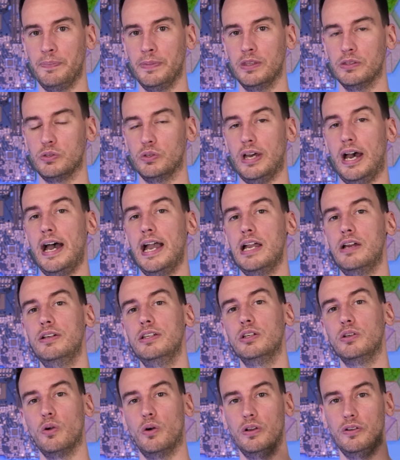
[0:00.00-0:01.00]
So the higher
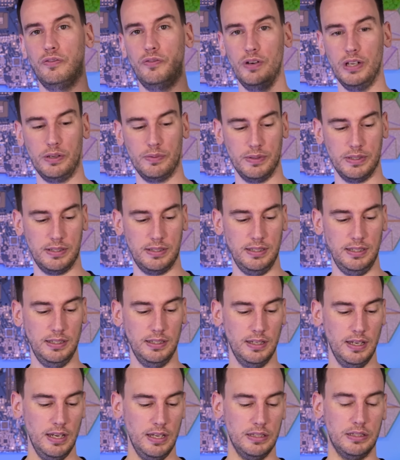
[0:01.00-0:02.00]
you go in frequency,